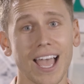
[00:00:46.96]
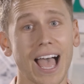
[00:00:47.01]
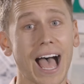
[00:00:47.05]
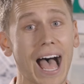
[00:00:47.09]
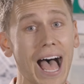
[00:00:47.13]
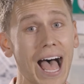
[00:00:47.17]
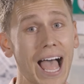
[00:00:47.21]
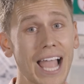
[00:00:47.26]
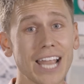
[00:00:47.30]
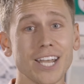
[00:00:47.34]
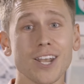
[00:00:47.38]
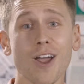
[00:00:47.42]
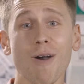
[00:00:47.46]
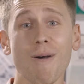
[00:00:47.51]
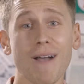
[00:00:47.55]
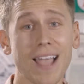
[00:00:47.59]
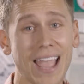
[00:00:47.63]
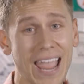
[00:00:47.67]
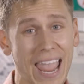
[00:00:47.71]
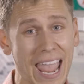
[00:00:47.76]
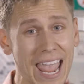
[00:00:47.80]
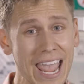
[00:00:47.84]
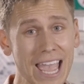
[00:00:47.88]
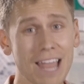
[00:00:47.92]
I know a
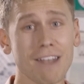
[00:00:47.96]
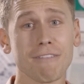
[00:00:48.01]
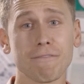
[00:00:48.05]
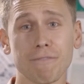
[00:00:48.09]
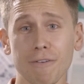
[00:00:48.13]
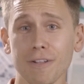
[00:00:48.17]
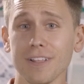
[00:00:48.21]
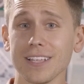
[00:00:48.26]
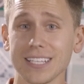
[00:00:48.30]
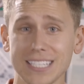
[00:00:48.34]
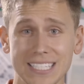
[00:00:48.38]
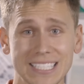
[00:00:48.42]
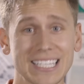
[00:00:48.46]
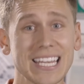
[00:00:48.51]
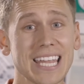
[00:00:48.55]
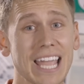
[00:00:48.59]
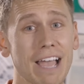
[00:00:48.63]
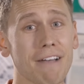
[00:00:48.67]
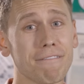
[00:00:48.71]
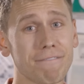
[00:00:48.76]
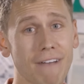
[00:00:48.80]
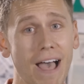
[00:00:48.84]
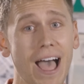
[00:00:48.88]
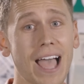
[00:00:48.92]
handful of C
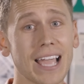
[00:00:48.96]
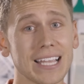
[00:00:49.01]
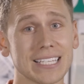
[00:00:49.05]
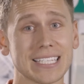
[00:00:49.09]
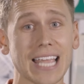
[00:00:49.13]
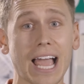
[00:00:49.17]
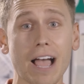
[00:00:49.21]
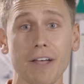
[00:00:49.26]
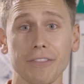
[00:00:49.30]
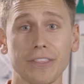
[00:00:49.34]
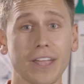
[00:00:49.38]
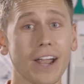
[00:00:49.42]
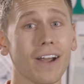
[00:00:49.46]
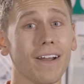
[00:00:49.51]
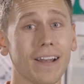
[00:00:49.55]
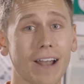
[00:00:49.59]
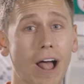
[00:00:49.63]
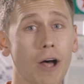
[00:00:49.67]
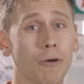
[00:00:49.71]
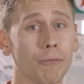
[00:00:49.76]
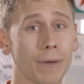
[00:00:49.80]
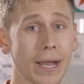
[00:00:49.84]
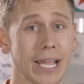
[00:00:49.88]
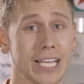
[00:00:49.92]
F Is out there, and
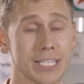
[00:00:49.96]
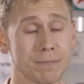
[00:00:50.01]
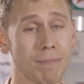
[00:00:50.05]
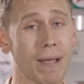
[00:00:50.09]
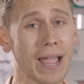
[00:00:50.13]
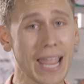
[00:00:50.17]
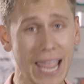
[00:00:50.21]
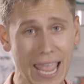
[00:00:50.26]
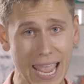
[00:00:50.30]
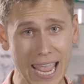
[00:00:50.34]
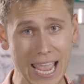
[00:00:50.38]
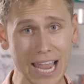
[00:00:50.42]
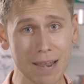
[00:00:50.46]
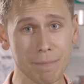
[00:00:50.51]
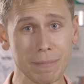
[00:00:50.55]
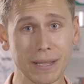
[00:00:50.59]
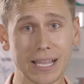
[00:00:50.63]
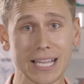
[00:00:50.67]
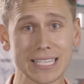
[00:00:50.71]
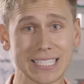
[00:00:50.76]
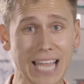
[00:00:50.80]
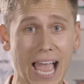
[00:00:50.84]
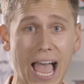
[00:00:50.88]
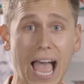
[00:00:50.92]
I'll raise my hand
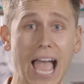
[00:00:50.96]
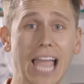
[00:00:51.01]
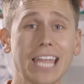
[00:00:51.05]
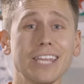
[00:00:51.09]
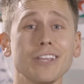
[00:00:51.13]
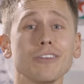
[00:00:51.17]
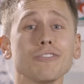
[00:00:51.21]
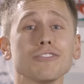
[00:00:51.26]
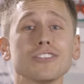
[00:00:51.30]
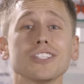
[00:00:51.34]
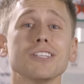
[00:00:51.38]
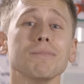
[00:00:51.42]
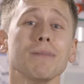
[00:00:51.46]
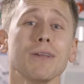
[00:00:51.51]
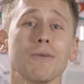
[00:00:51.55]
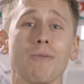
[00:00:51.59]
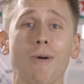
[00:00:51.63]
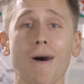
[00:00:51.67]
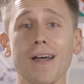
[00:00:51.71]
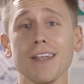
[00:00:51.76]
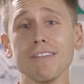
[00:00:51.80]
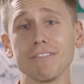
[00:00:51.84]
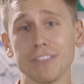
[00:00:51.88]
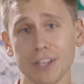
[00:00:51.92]
because I used to be
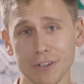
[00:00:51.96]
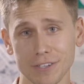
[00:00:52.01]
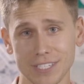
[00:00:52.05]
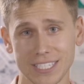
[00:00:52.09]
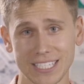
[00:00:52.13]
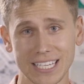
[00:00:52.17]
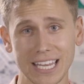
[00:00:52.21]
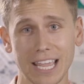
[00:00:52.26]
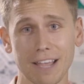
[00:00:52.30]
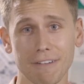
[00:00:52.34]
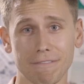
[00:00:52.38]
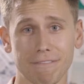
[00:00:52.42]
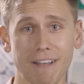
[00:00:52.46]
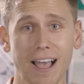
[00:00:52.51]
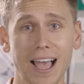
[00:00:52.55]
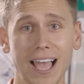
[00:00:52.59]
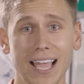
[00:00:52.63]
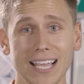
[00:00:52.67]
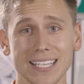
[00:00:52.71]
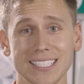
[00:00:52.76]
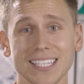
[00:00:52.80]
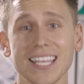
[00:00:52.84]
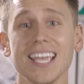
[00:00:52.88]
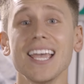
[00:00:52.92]
one of those C F
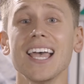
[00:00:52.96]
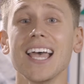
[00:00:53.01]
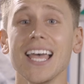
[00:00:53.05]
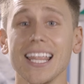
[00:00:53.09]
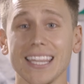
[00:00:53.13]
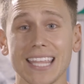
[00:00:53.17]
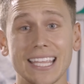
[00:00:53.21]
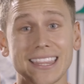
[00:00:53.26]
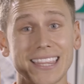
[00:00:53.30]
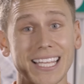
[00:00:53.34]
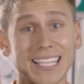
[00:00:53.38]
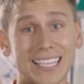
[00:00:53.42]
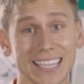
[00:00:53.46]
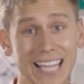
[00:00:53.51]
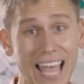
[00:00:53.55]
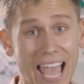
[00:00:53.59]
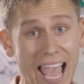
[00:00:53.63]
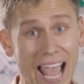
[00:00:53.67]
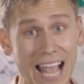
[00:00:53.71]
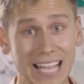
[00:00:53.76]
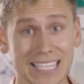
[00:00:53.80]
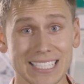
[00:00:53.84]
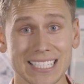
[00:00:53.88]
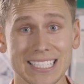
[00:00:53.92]
Is that the
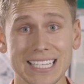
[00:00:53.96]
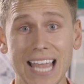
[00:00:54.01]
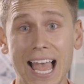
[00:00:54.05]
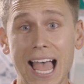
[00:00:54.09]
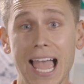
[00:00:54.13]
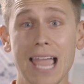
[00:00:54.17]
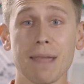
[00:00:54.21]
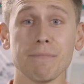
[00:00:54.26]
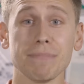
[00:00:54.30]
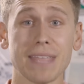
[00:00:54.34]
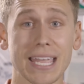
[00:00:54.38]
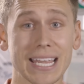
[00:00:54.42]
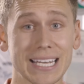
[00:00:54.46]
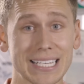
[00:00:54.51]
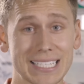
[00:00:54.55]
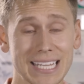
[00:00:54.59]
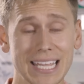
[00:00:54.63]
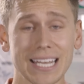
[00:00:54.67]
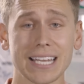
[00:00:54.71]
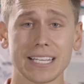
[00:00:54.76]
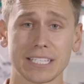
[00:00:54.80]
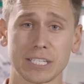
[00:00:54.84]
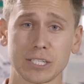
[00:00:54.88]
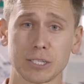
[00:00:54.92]
last time they
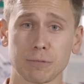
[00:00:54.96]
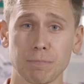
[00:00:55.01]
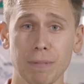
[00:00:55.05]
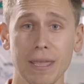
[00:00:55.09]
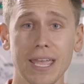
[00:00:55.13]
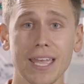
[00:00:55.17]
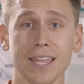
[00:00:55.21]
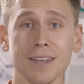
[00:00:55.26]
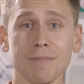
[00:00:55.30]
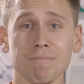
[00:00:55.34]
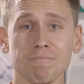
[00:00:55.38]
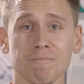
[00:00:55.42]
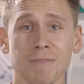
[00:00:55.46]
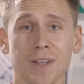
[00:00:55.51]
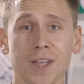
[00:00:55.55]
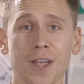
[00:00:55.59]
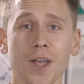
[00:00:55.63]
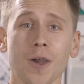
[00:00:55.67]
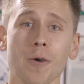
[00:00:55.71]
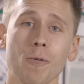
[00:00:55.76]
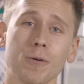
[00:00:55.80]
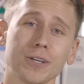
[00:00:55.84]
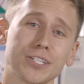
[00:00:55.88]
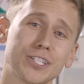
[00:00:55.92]
did a spin
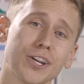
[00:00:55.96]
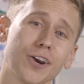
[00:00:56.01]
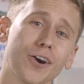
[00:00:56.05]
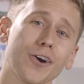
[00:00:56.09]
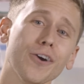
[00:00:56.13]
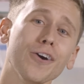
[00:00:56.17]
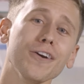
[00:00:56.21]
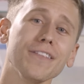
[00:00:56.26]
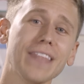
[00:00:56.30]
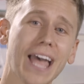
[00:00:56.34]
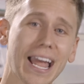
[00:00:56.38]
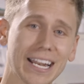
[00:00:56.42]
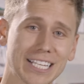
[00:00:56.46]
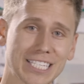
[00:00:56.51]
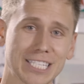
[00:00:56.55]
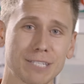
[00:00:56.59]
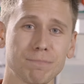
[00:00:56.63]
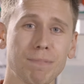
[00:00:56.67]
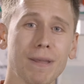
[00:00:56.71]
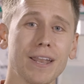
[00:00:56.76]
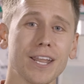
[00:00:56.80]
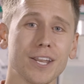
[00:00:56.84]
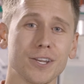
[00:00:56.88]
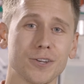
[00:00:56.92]
was to earn that
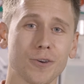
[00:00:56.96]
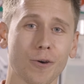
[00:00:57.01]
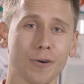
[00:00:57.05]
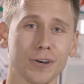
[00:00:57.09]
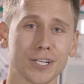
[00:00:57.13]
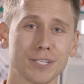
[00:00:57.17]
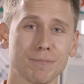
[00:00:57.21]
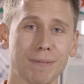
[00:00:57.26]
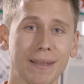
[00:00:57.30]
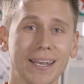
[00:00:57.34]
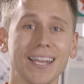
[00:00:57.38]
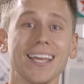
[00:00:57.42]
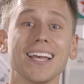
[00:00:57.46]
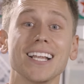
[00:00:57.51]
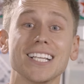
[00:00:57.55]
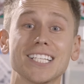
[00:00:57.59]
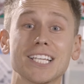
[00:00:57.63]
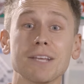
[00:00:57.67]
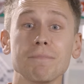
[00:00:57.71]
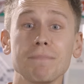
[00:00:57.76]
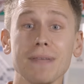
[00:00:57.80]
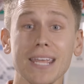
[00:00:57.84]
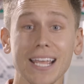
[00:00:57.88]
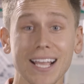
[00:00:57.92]
spin endorsement
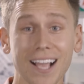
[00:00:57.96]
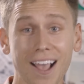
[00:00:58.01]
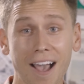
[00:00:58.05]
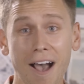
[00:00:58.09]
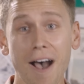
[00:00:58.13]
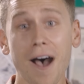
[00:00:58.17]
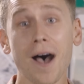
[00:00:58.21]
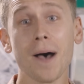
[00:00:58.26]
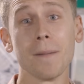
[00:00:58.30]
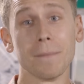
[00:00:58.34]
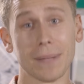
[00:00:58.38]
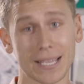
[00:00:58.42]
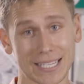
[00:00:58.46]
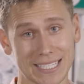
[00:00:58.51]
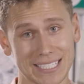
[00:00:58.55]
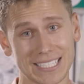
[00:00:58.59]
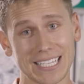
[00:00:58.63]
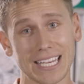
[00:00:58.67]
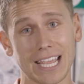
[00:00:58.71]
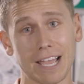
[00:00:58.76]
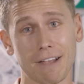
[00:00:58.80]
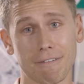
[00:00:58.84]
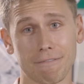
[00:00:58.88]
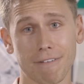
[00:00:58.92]
to become a
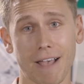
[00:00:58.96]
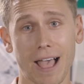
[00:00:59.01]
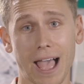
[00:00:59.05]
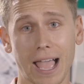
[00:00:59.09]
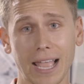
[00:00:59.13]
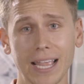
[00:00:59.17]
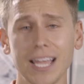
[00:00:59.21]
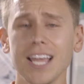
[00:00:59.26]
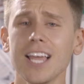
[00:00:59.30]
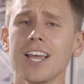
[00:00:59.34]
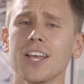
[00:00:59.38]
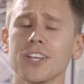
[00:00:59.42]
C F I.